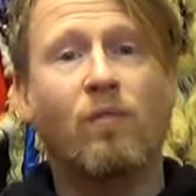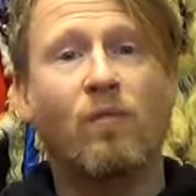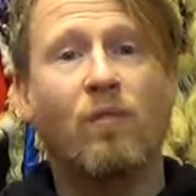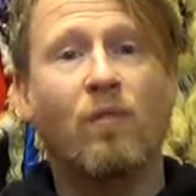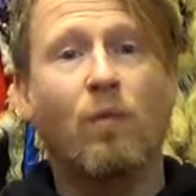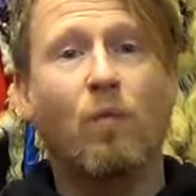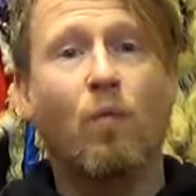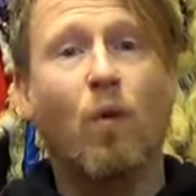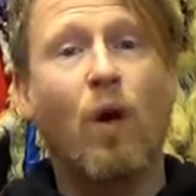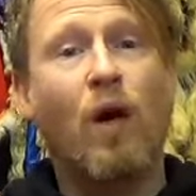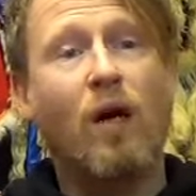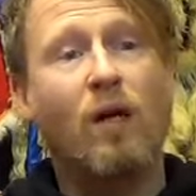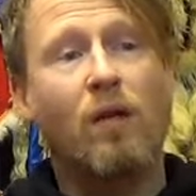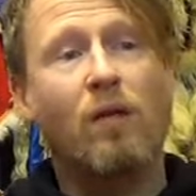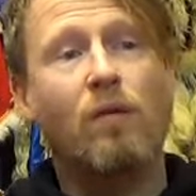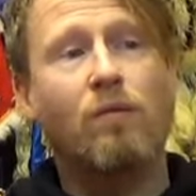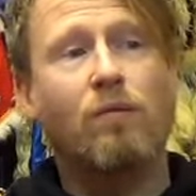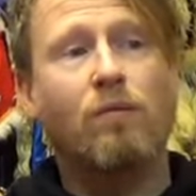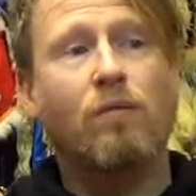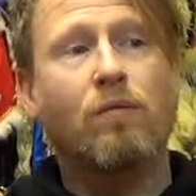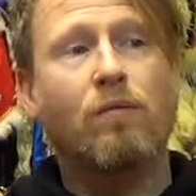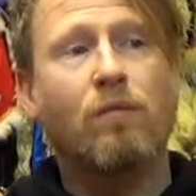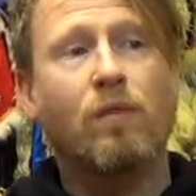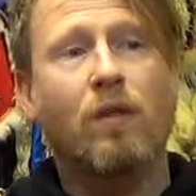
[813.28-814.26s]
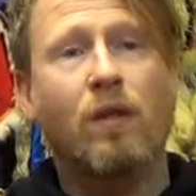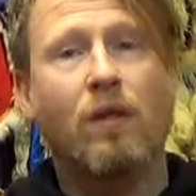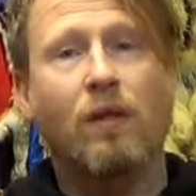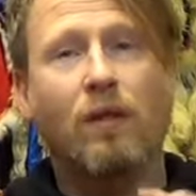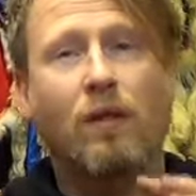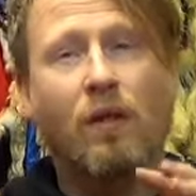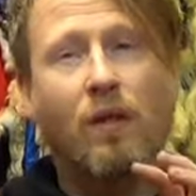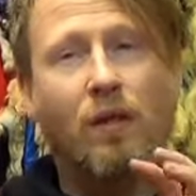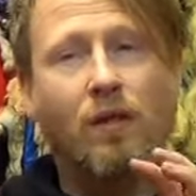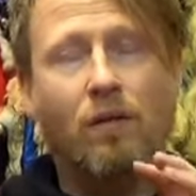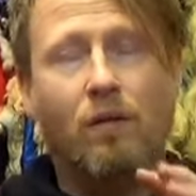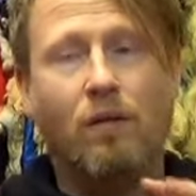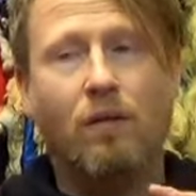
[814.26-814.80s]
well, and
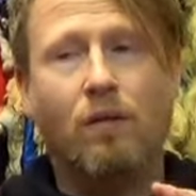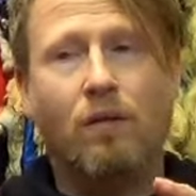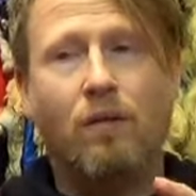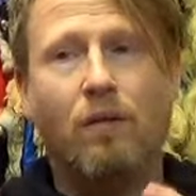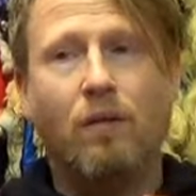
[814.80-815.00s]
then